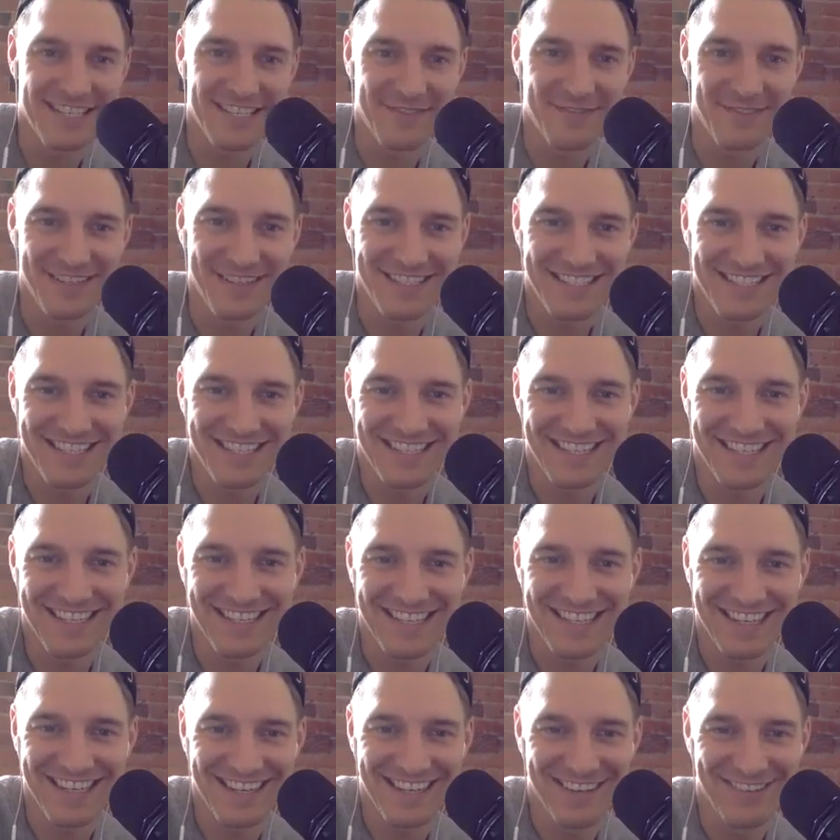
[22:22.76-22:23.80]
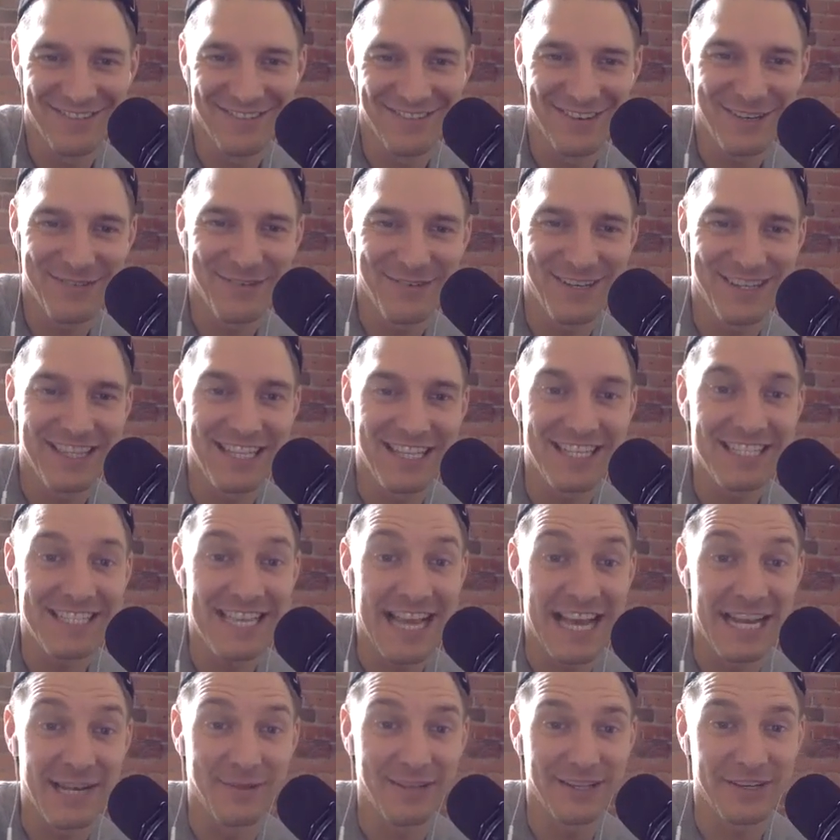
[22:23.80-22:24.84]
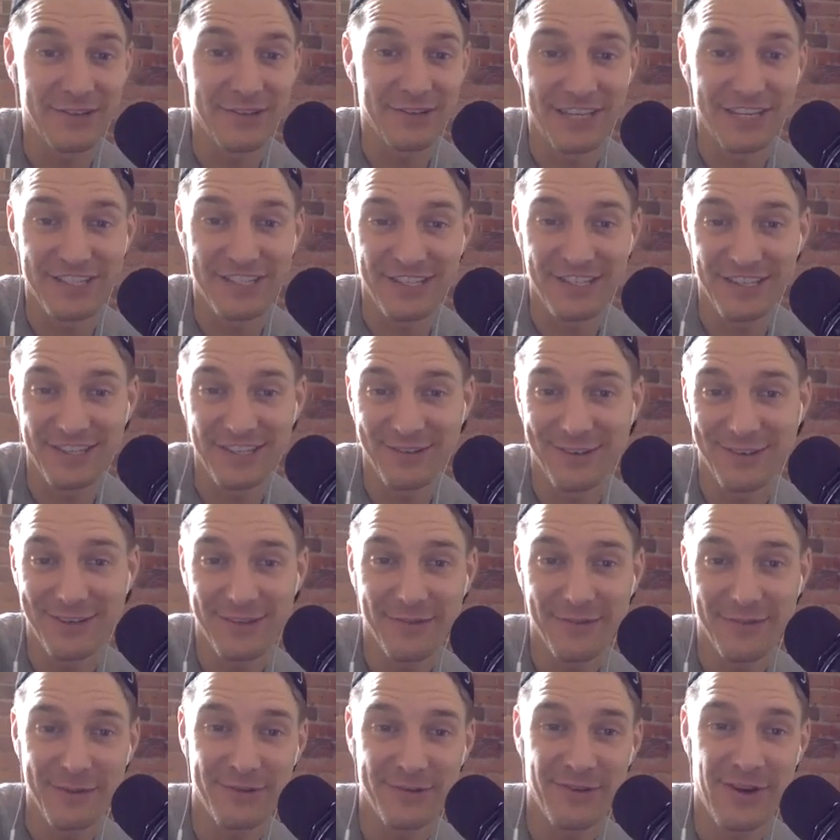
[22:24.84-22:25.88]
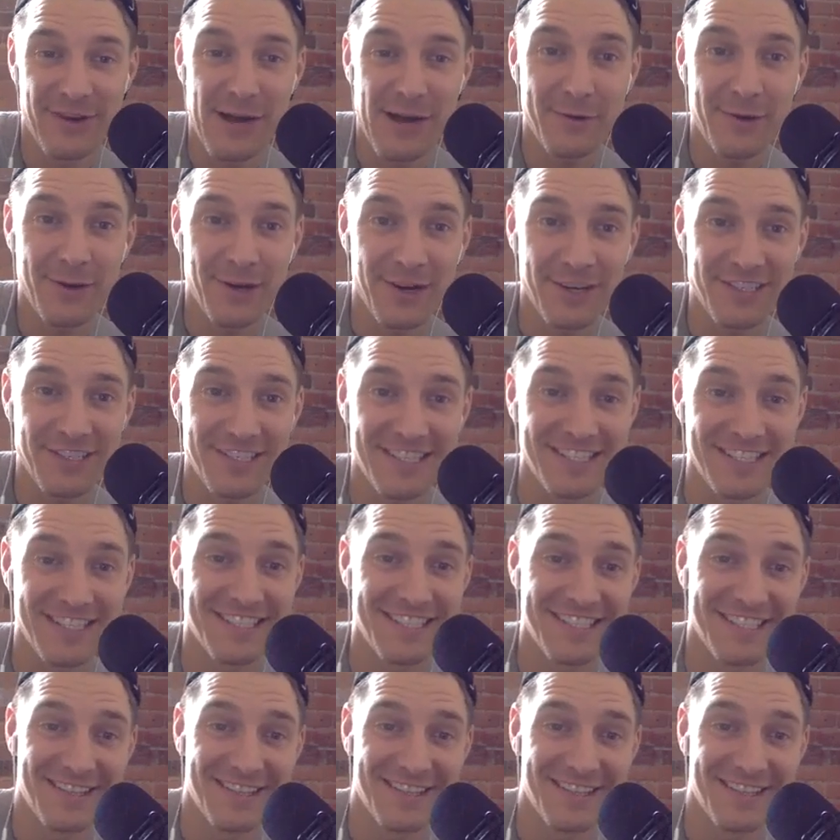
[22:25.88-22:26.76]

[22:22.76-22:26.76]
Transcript: If it's like, what about this animal creature? What if I drop consciousness into